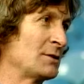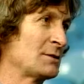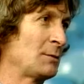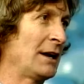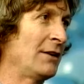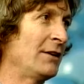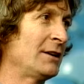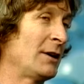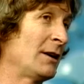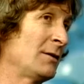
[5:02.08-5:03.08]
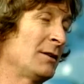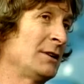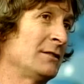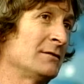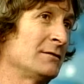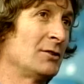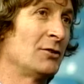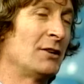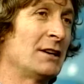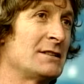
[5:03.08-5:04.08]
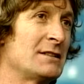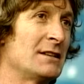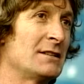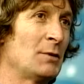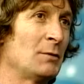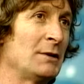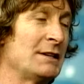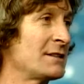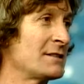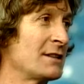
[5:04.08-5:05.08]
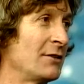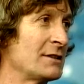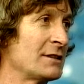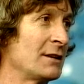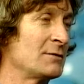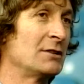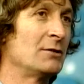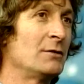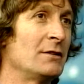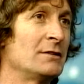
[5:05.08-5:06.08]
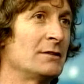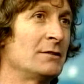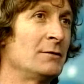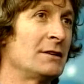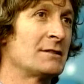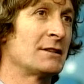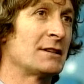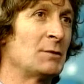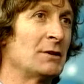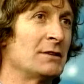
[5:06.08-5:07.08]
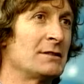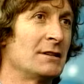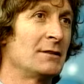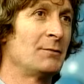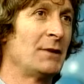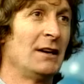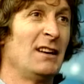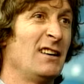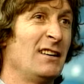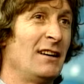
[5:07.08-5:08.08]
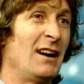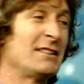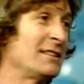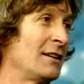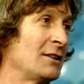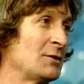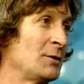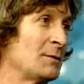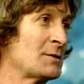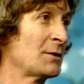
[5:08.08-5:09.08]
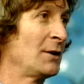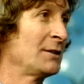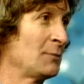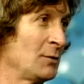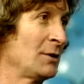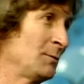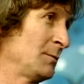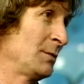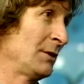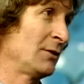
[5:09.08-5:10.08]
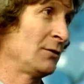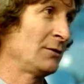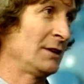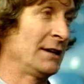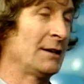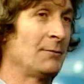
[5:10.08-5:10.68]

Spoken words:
as a player anyway. I mean, all right, it's probably necessary at times to do these things, but I didn't like doing them, so I didn't want to be involved in that.